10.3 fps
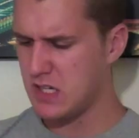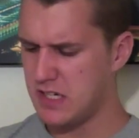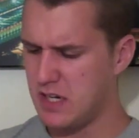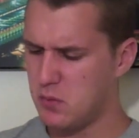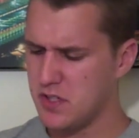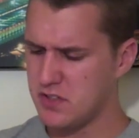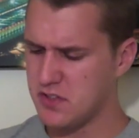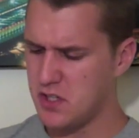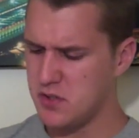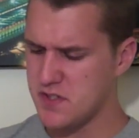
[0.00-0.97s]
Now, what you'll
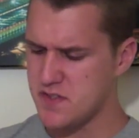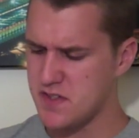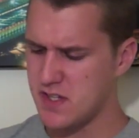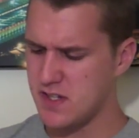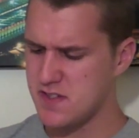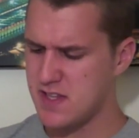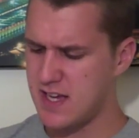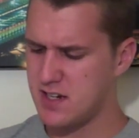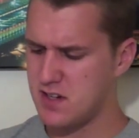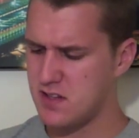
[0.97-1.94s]
notice is
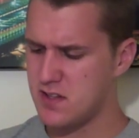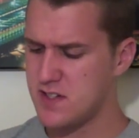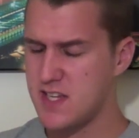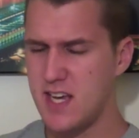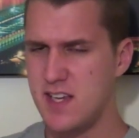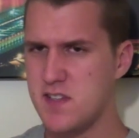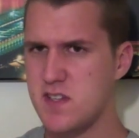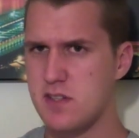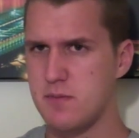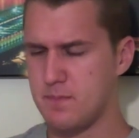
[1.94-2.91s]
that the
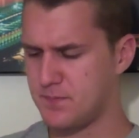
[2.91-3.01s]
taste